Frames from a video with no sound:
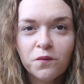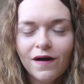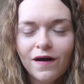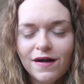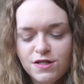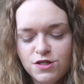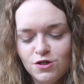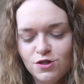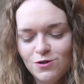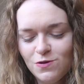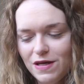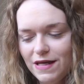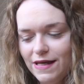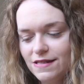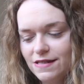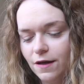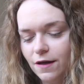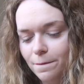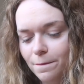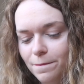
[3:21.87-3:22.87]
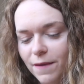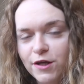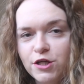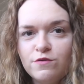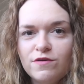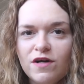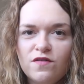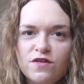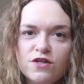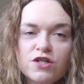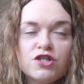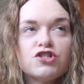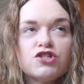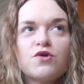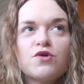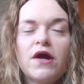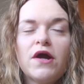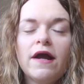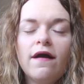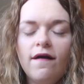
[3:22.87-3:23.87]
What I do is I measure out the
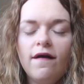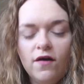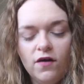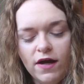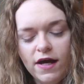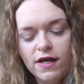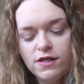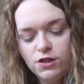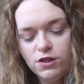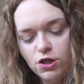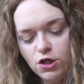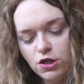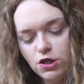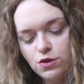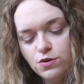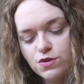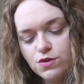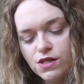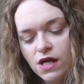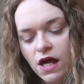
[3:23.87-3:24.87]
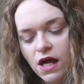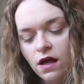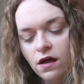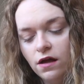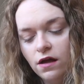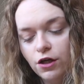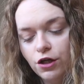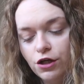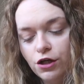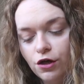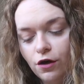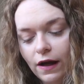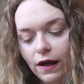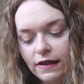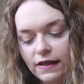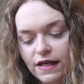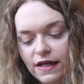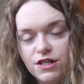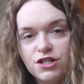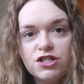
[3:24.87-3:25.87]
string. I use
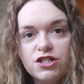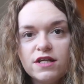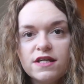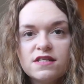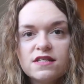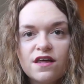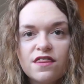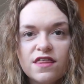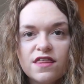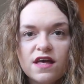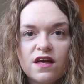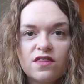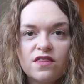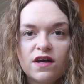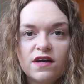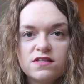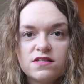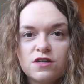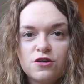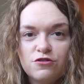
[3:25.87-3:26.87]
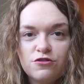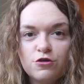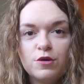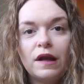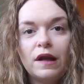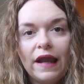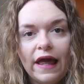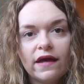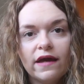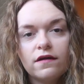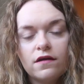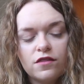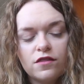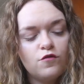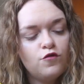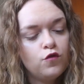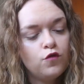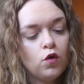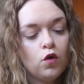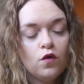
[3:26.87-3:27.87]
9 inches. I think that's a good length
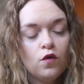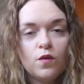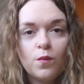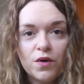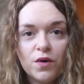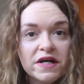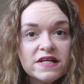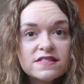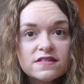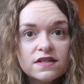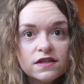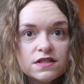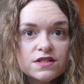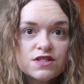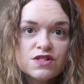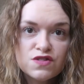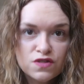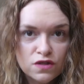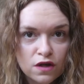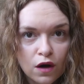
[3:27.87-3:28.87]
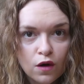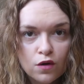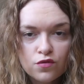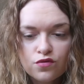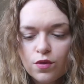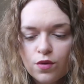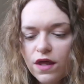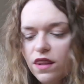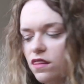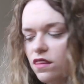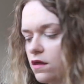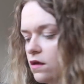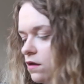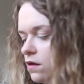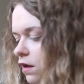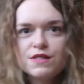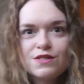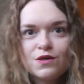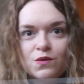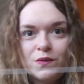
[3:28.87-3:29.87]
for the bracelet to start off with.
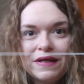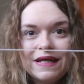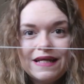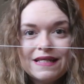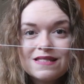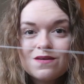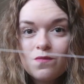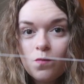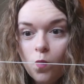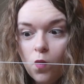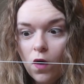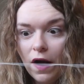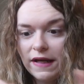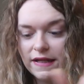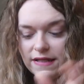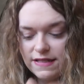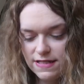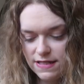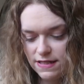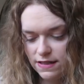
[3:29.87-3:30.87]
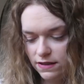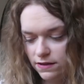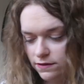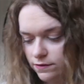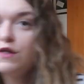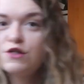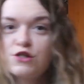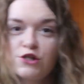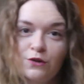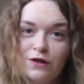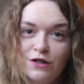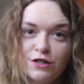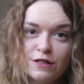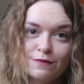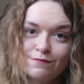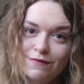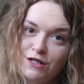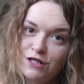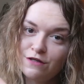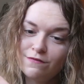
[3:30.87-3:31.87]
So we need some white. So I
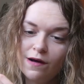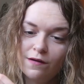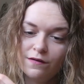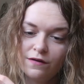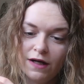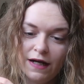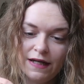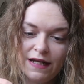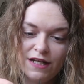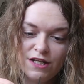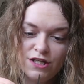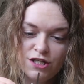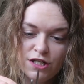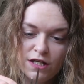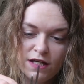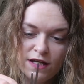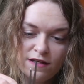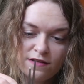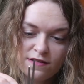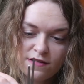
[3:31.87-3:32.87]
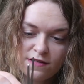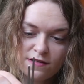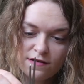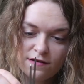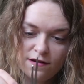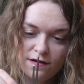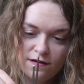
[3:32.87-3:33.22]
just measure out 9 inches,